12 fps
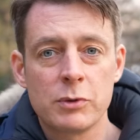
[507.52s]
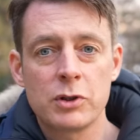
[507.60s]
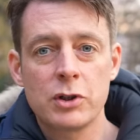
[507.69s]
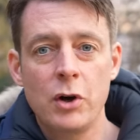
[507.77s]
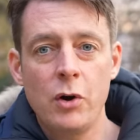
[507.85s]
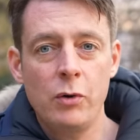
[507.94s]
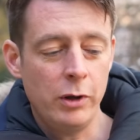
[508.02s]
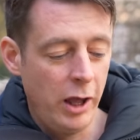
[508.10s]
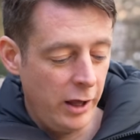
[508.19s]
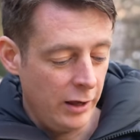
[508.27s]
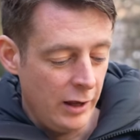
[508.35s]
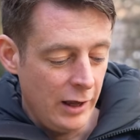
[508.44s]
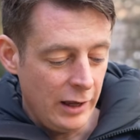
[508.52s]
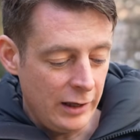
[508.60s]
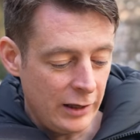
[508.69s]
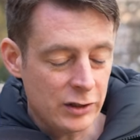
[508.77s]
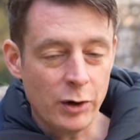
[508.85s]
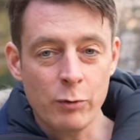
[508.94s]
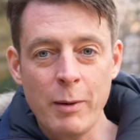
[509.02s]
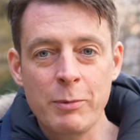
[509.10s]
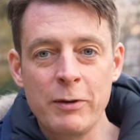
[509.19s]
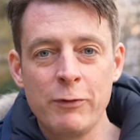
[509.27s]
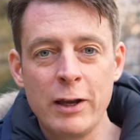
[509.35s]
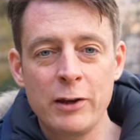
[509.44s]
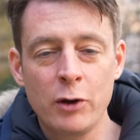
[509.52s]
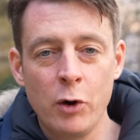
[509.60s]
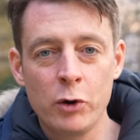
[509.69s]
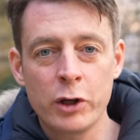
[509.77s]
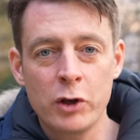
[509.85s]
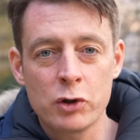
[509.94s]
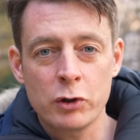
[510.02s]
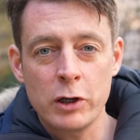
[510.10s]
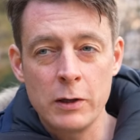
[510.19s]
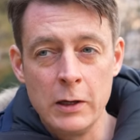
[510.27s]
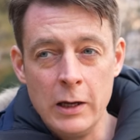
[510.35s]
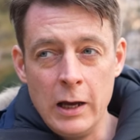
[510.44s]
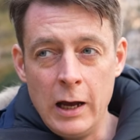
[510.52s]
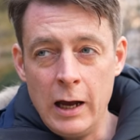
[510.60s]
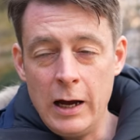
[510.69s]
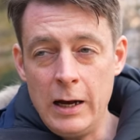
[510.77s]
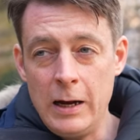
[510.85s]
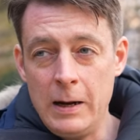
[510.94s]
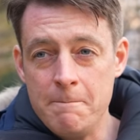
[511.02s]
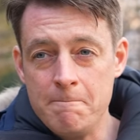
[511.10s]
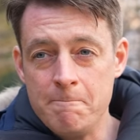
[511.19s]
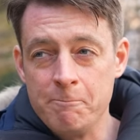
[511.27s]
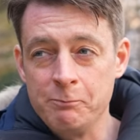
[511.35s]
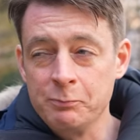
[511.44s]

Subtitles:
So he thinks they're rapidly invading the whole country. I